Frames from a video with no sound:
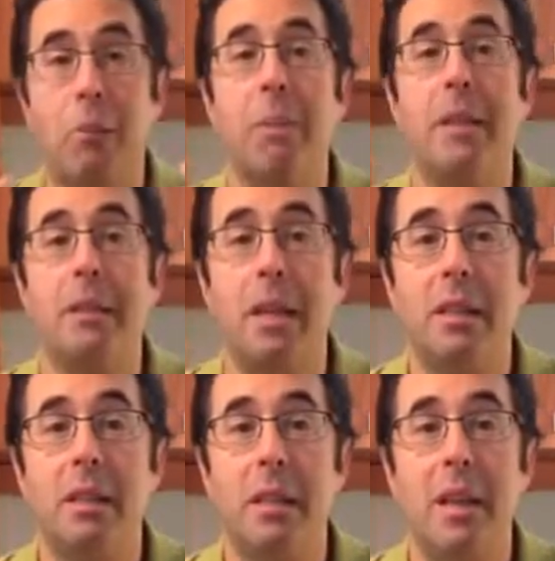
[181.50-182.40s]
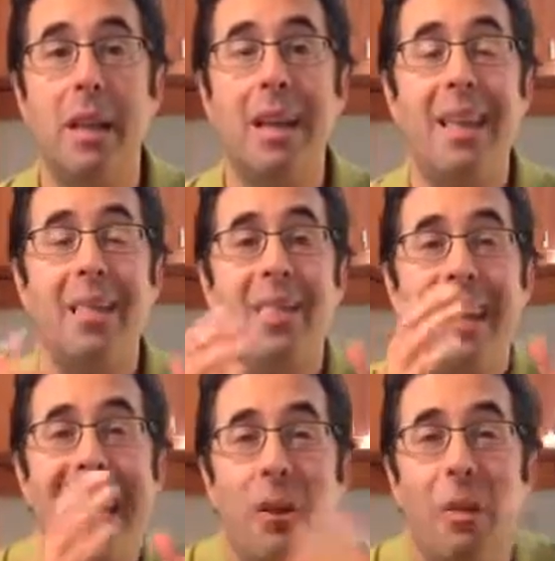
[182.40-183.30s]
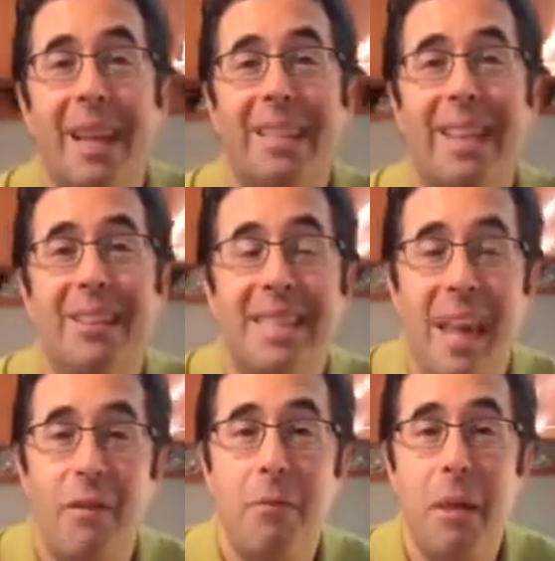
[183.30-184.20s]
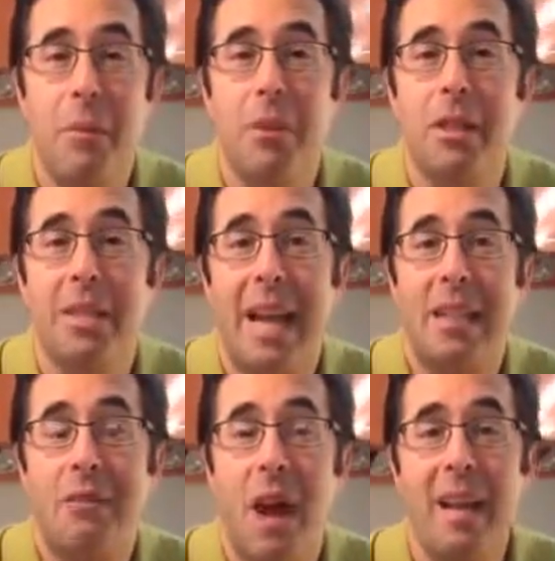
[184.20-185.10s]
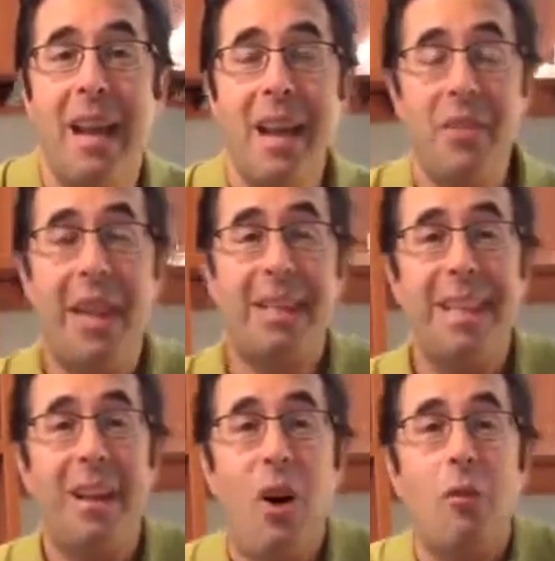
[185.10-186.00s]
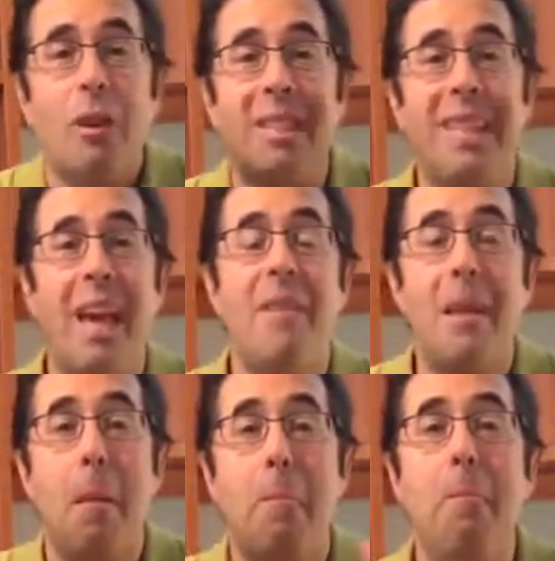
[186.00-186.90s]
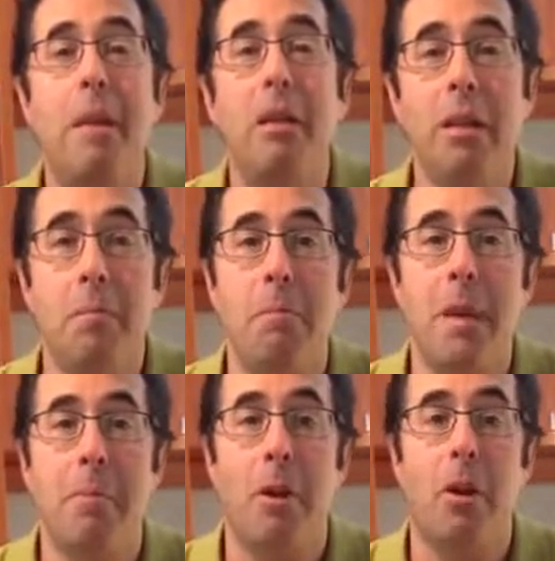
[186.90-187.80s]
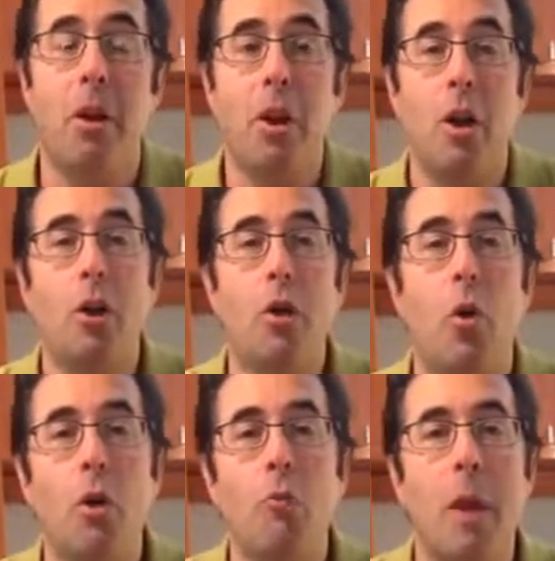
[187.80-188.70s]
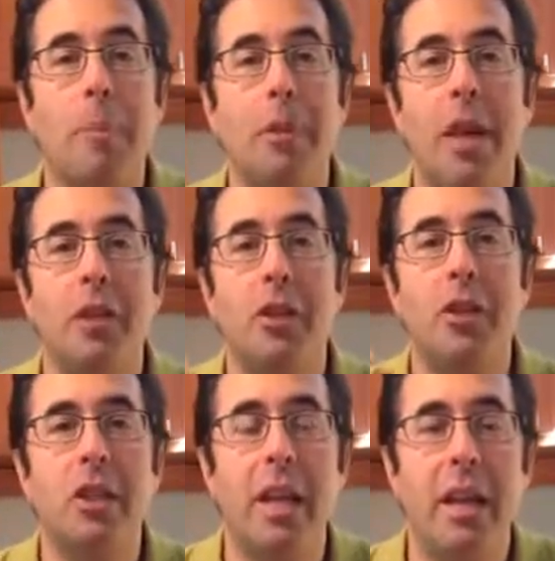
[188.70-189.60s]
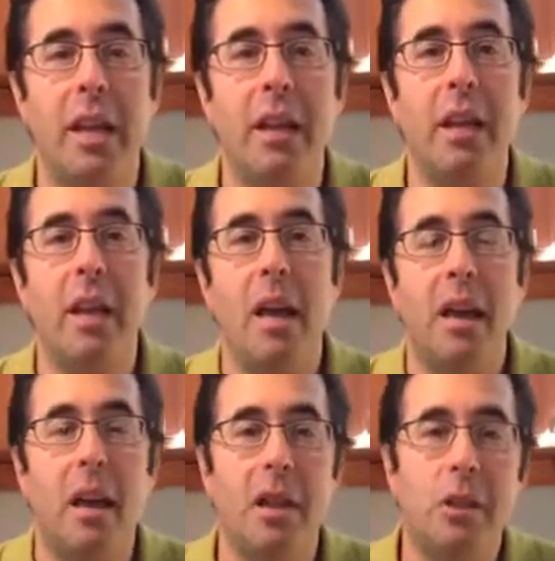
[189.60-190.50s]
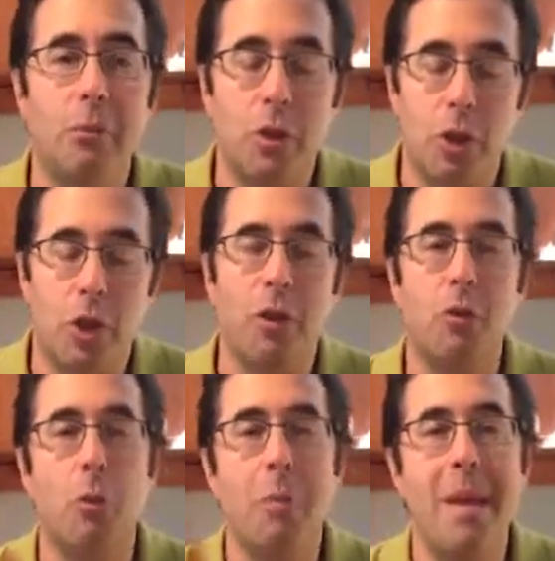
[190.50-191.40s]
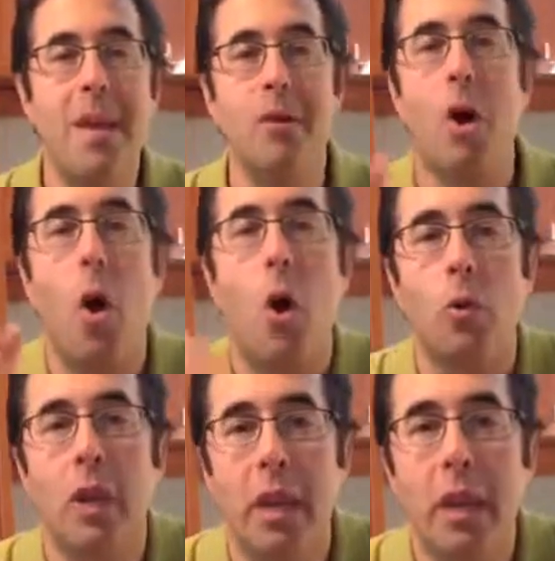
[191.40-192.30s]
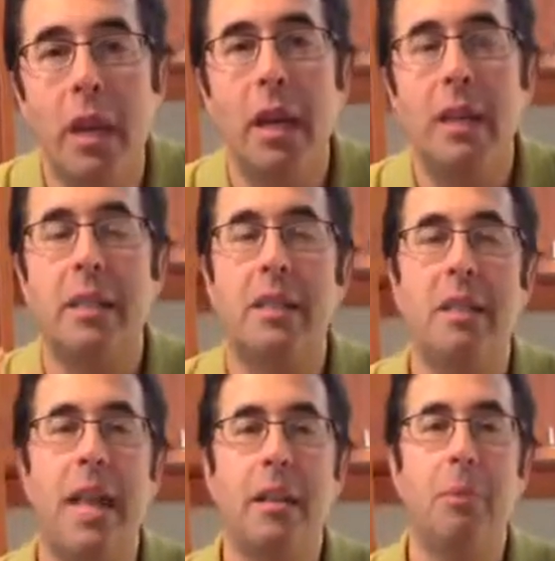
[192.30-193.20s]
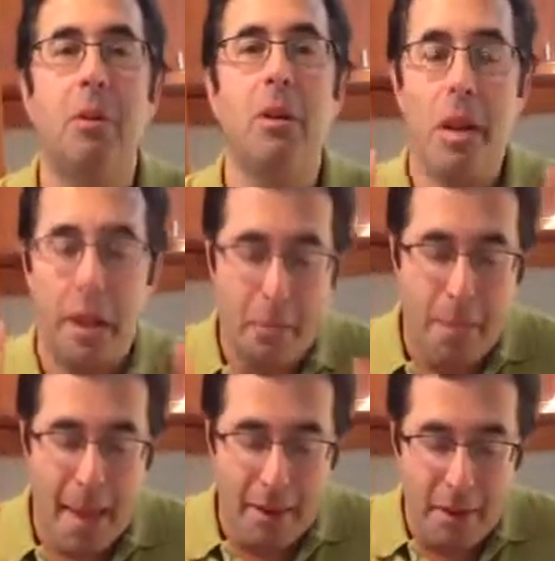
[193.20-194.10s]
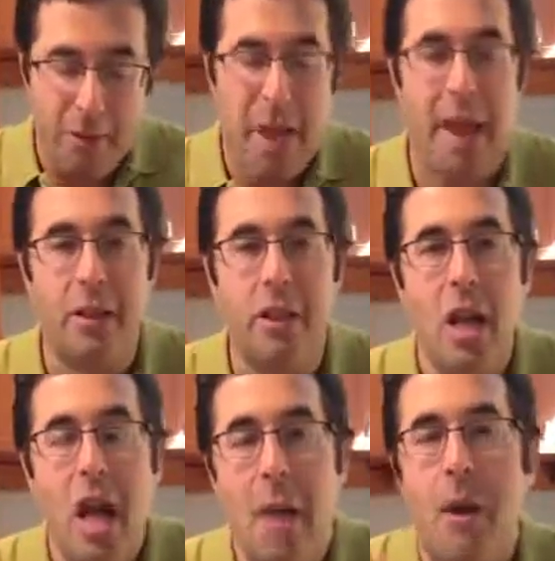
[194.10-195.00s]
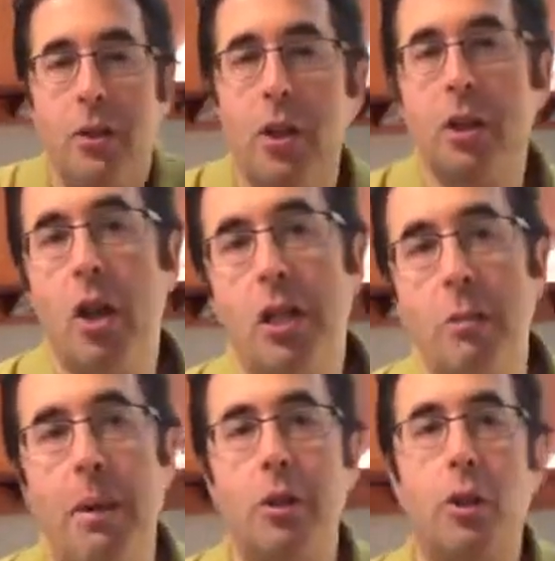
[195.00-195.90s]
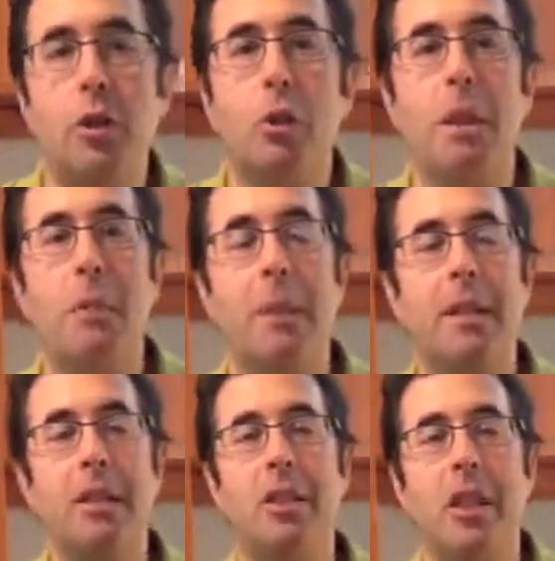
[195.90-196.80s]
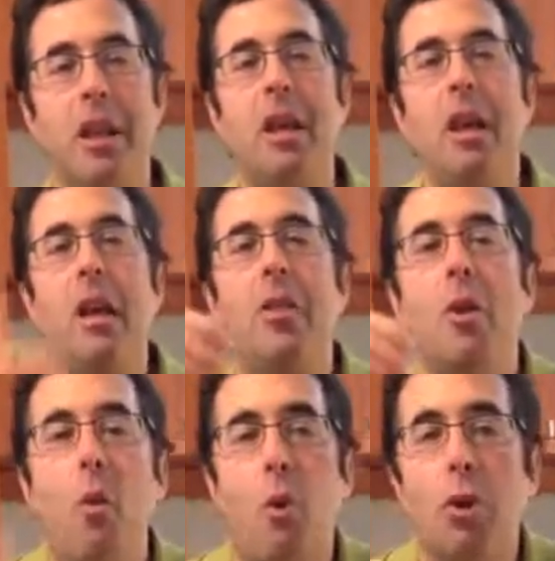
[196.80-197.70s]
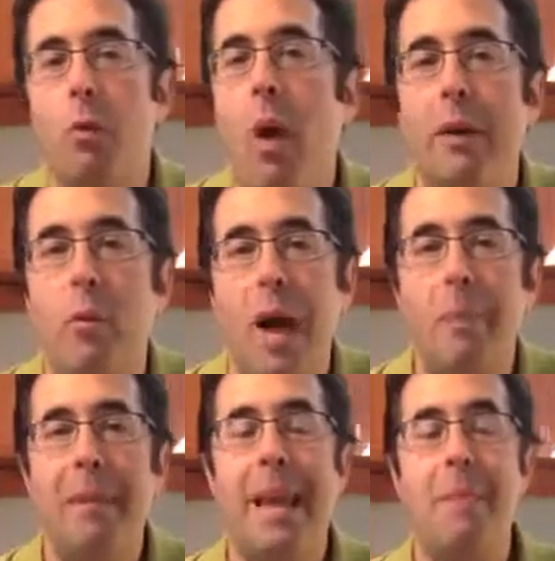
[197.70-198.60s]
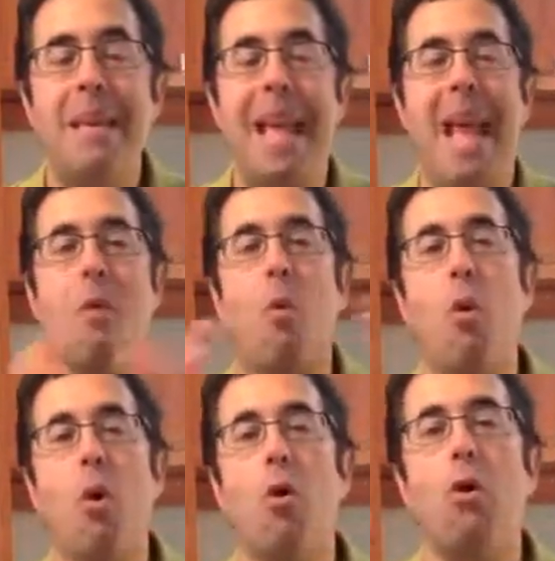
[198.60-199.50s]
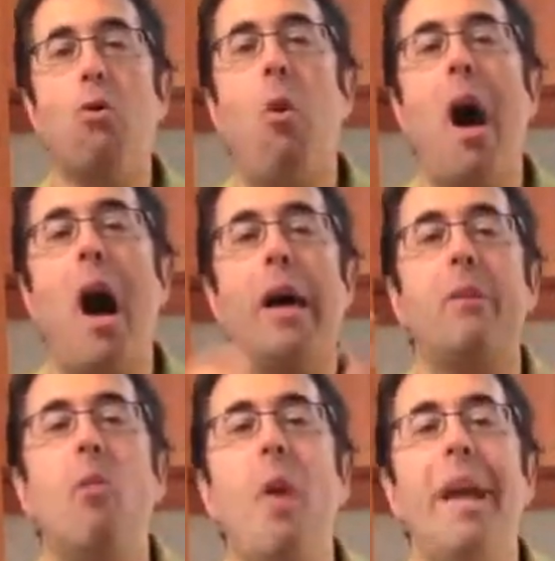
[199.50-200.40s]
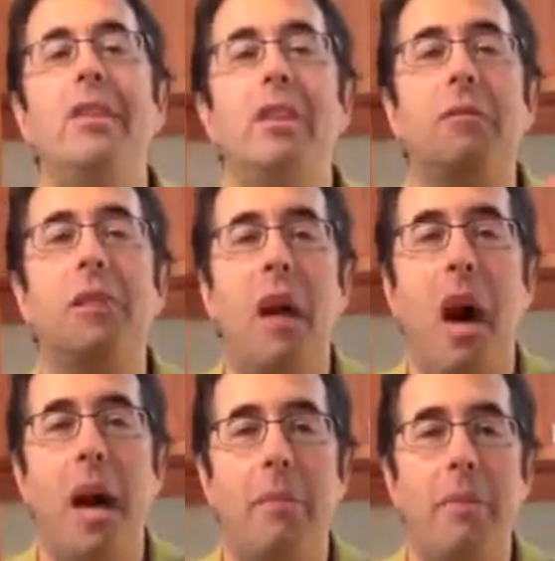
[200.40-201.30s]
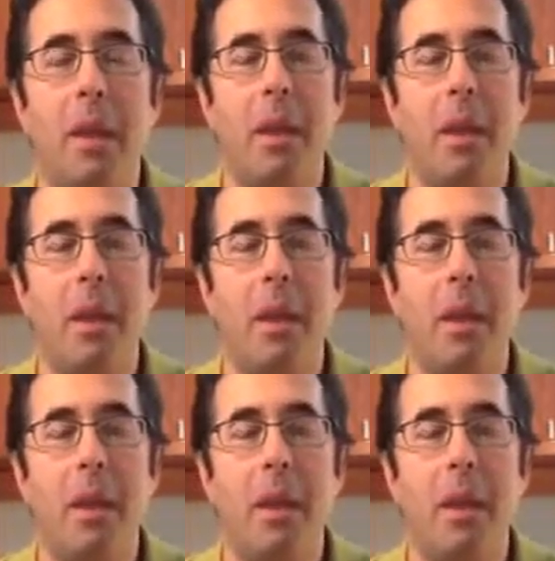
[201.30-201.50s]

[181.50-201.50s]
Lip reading: your business. They not only can tell 7 people dissatisfied, they can tell over 7 million people. Your reputation is key, and customer service will be your only sustainable competitive advantage. I'm also going to talk to you about social media because you see, the World Wide Web can be a worldwide waste of time.